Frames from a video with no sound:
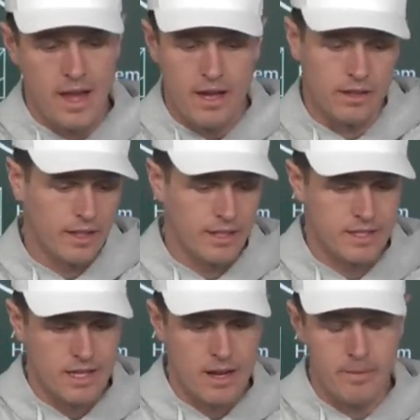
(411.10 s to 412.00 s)
Yeah, like I
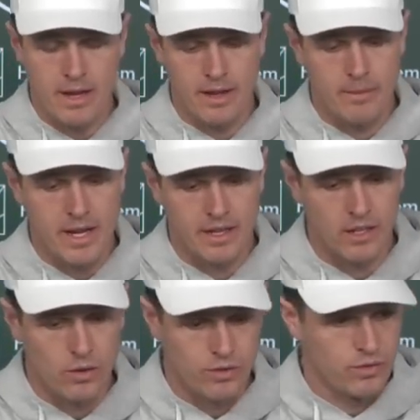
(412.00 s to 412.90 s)
said, I mean, I'm not
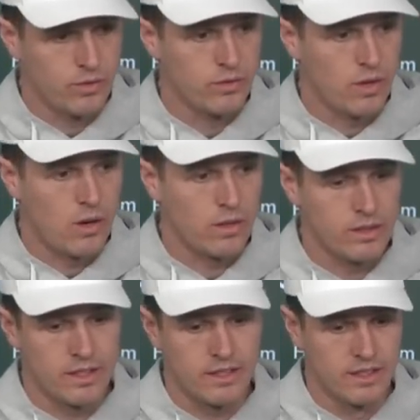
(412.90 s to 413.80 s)
going to go through all
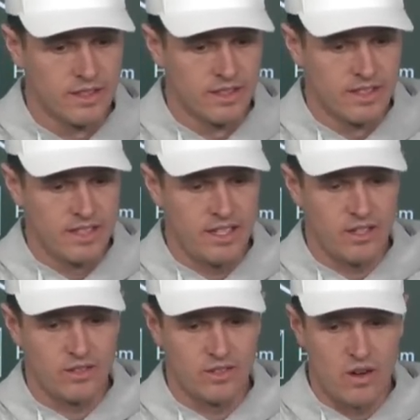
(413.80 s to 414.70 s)
the, you
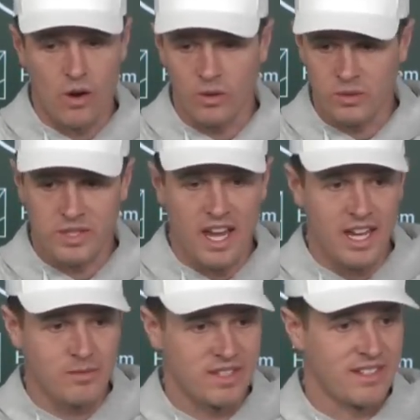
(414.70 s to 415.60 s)
know, all those
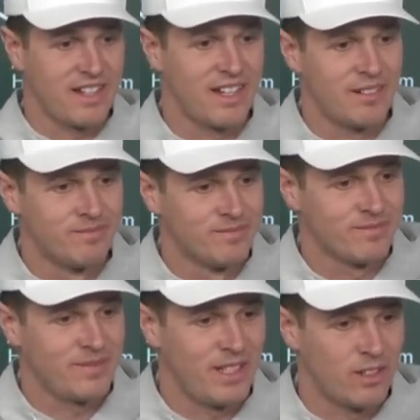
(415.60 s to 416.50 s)
games.
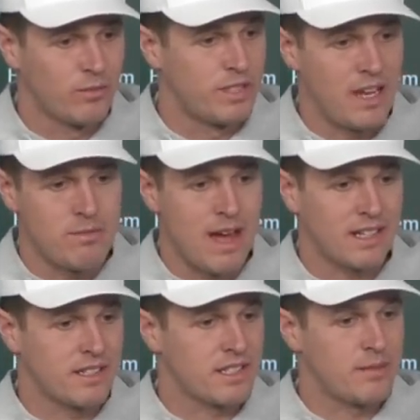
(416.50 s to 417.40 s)
You know, dating
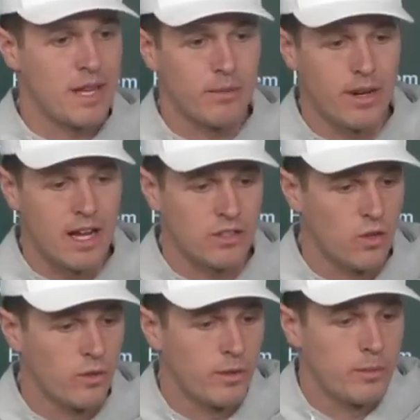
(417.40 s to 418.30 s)
back to September and
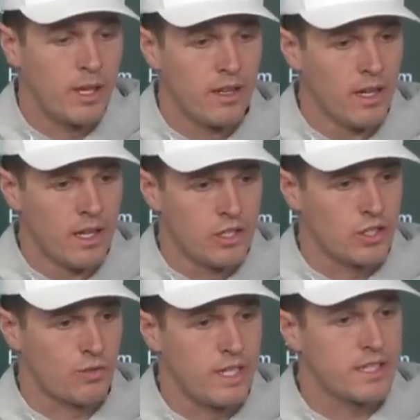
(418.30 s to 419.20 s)
October, but
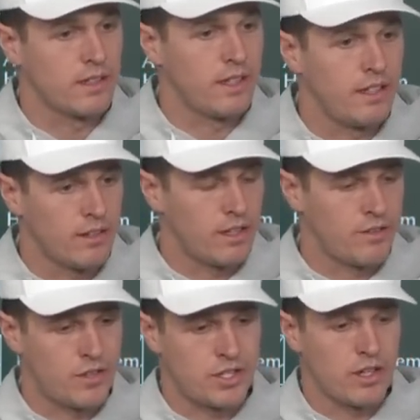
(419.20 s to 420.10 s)
just recently,
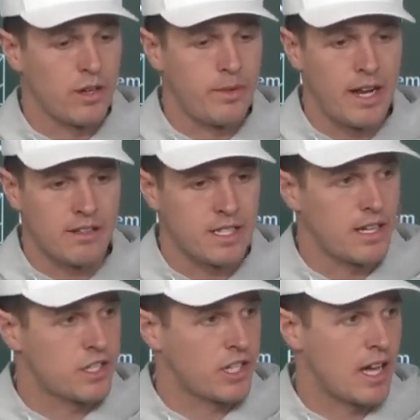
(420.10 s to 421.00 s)
for sure. I mean,
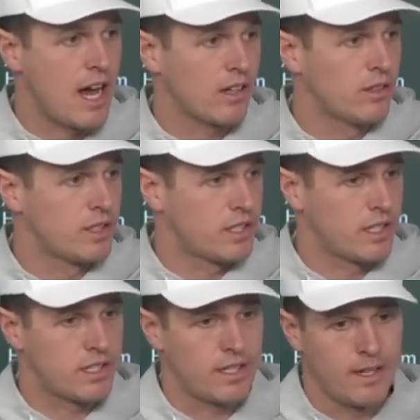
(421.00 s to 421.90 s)
outside of Chicago, it's
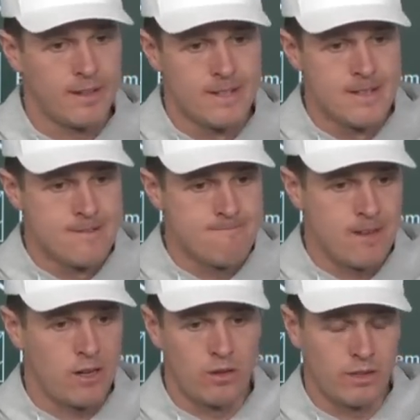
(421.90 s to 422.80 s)
just,
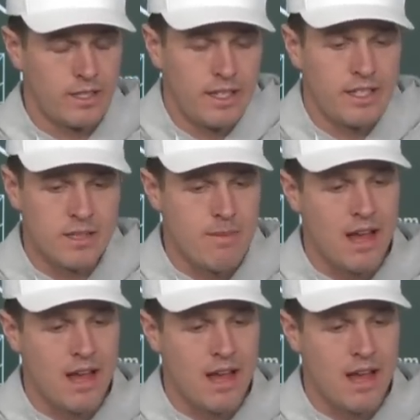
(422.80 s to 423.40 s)
you know, it doesn't